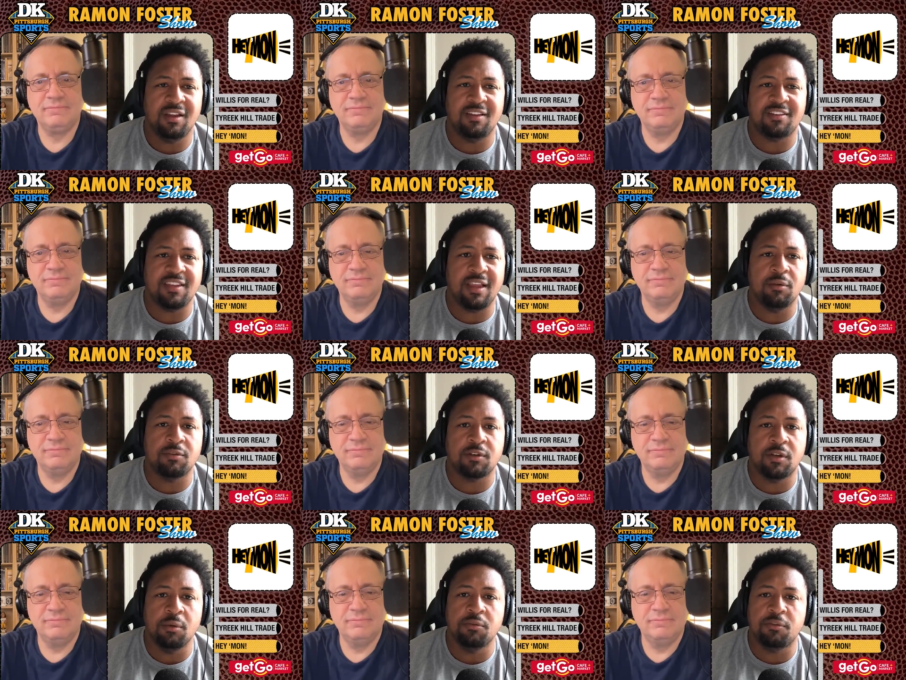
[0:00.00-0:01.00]
Speaker 1: it sounds
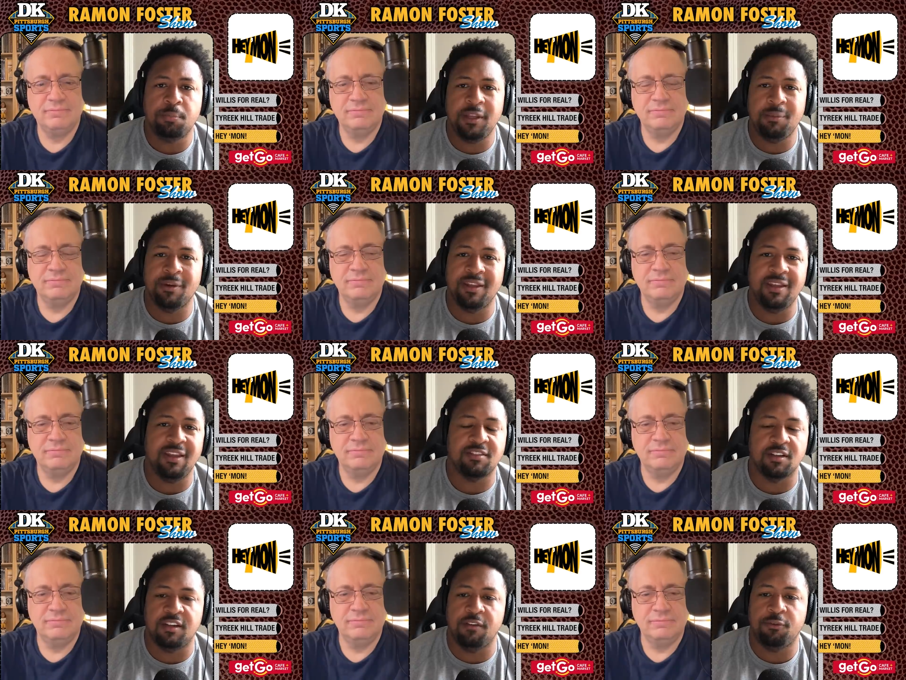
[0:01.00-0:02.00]
coach speak, but he
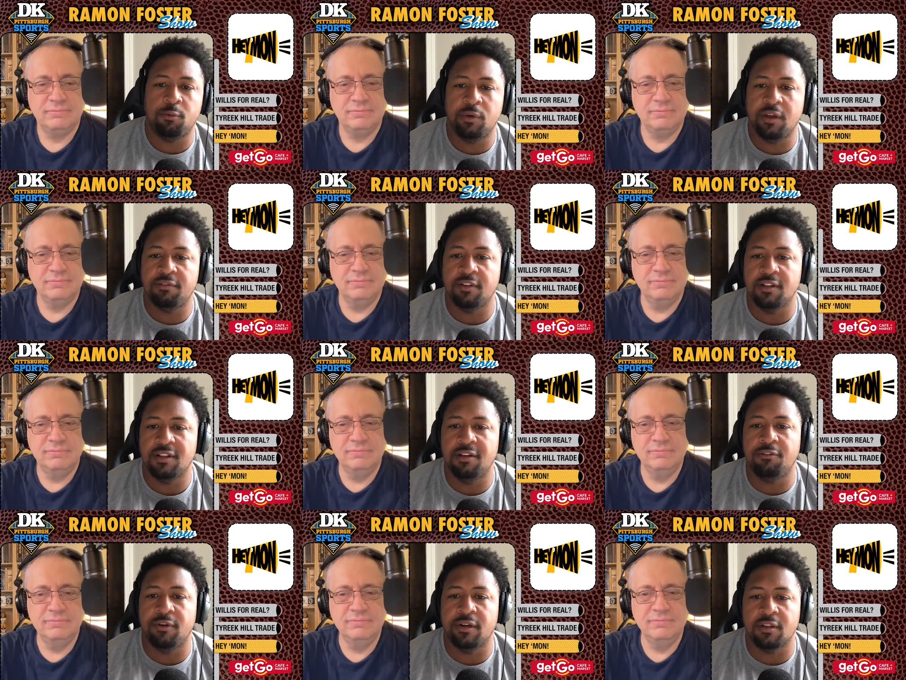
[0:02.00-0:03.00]
has a different way of
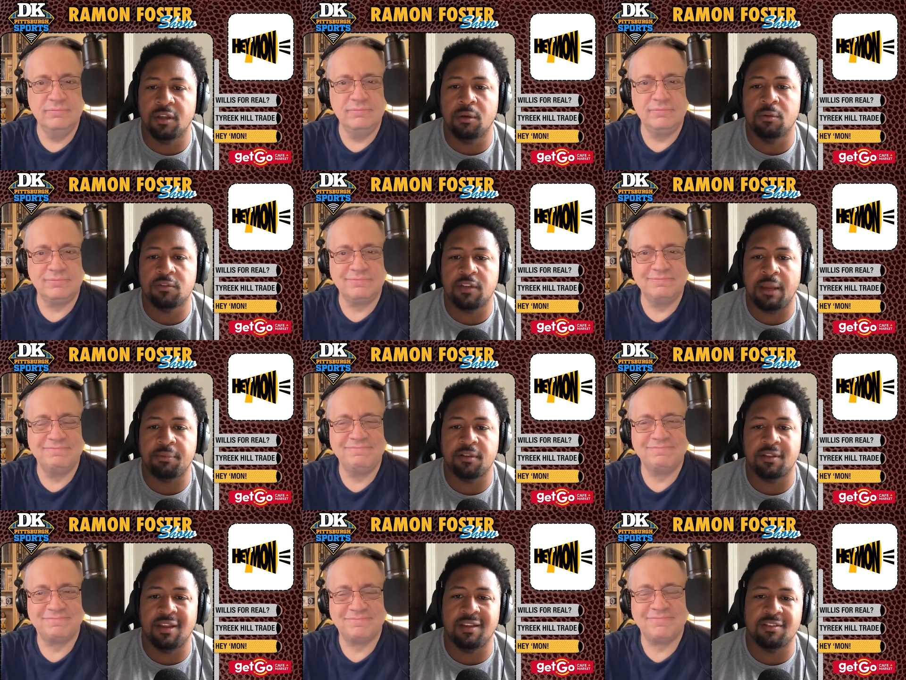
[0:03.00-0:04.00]
delivering those types
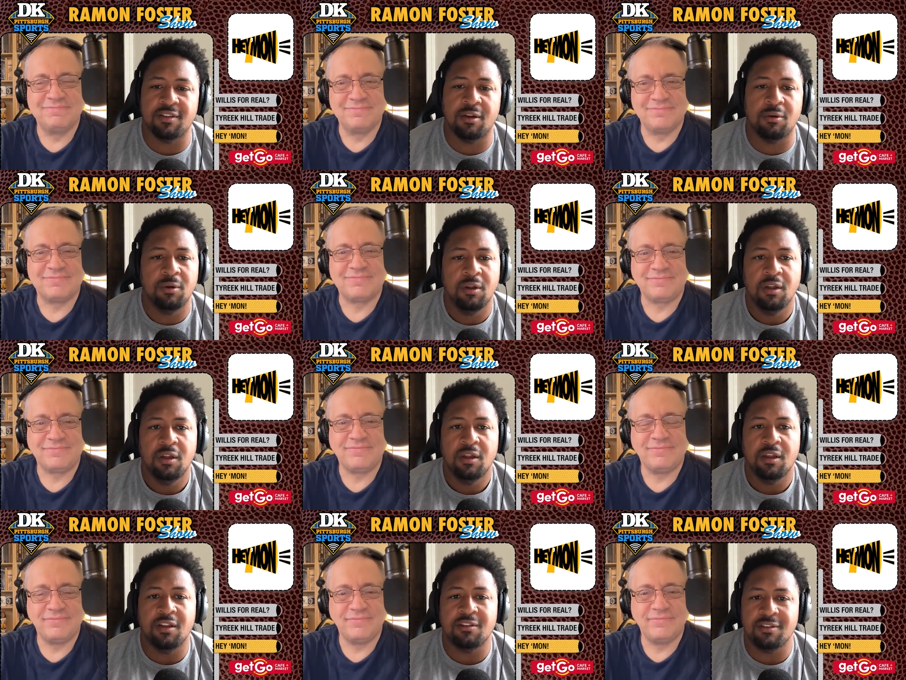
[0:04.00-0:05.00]
of things. So
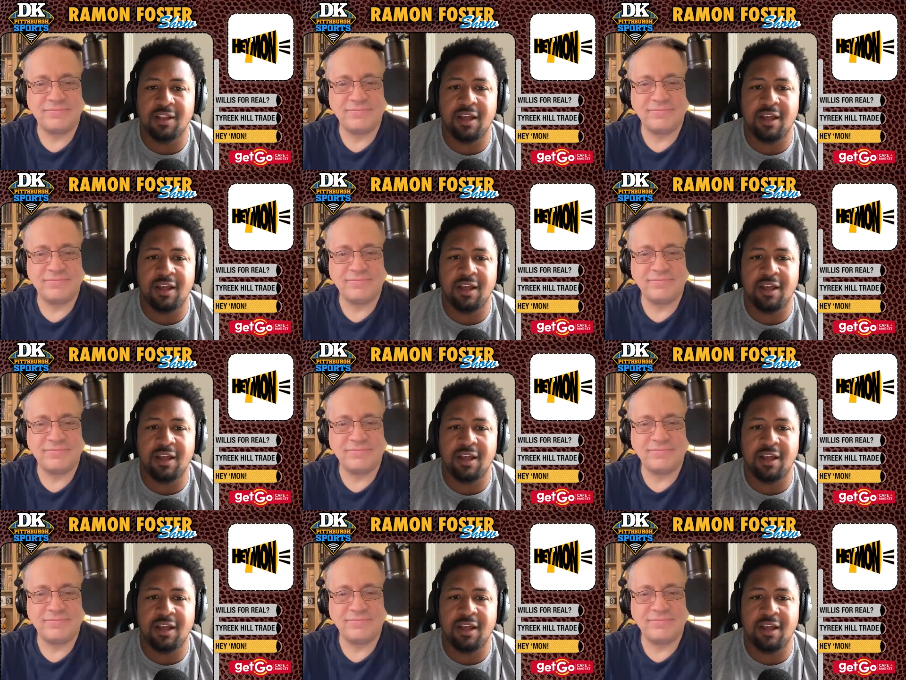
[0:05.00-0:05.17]
it's